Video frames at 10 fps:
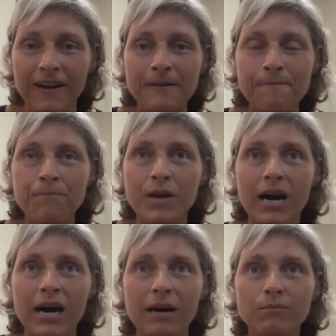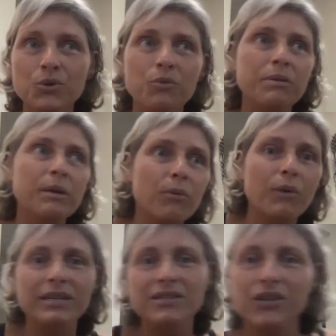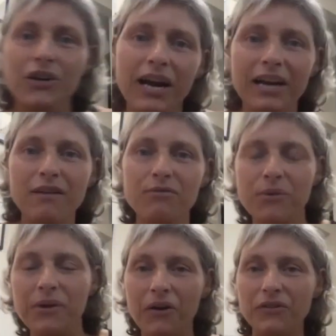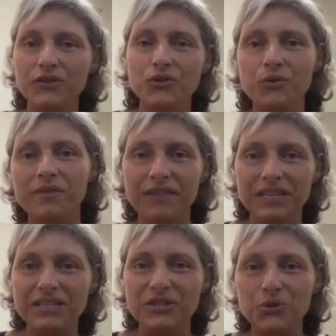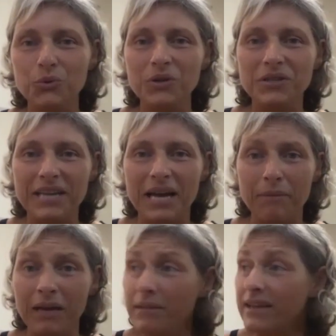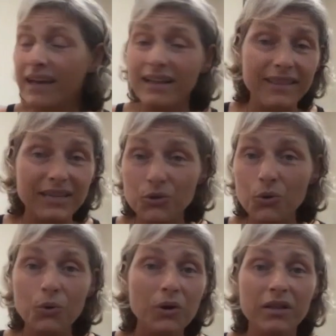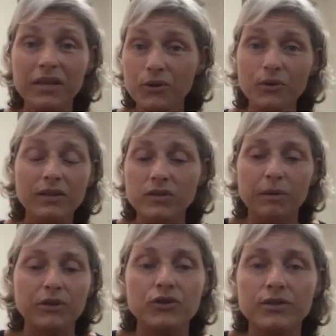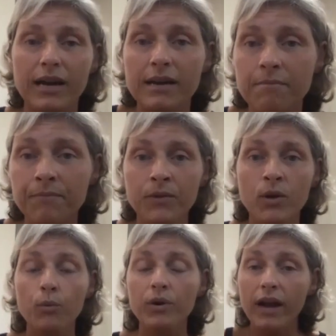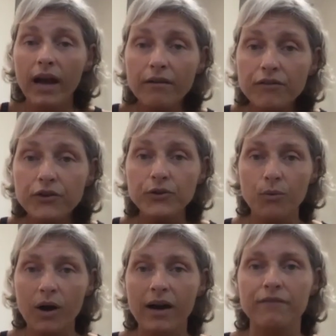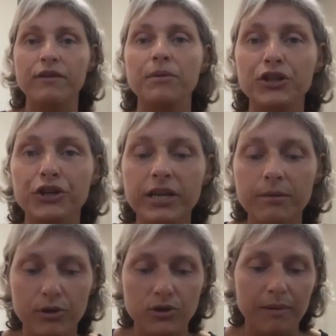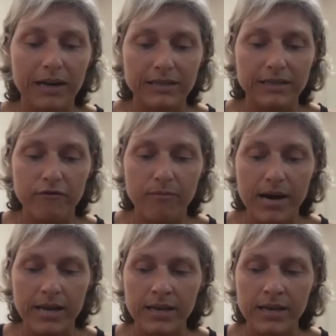Um, Absolutely. Um, so people want to start kind of throwing all these new and fancy tools at me. I'm like, that that's cool. Like you can spend your time wherever you want from a learning perspective. But yeah.